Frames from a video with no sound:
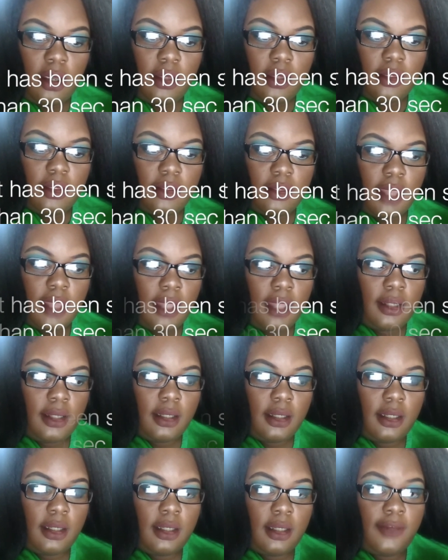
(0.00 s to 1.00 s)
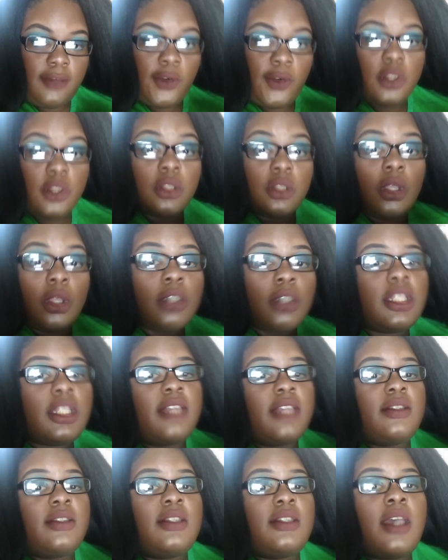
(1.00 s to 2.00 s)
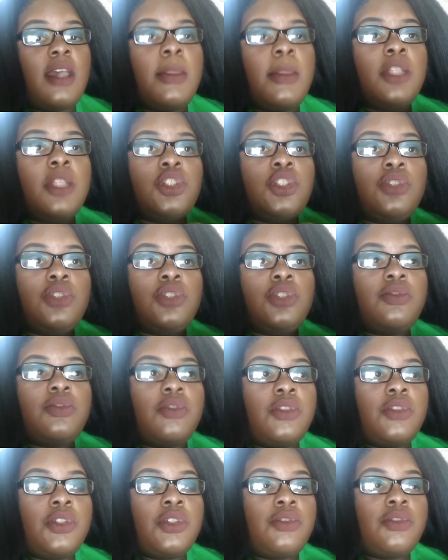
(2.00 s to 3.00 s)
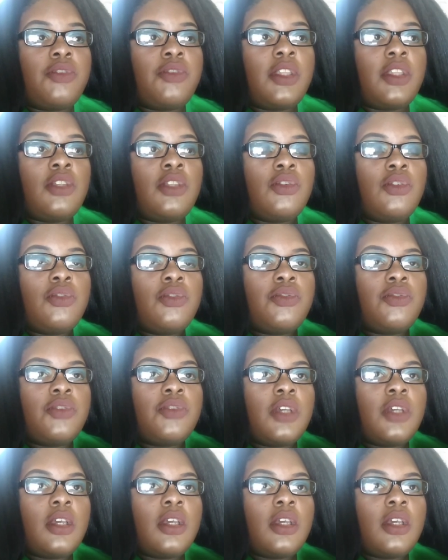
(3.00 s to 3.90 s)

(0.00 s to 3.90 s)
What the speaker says: that for a long length of time, that you've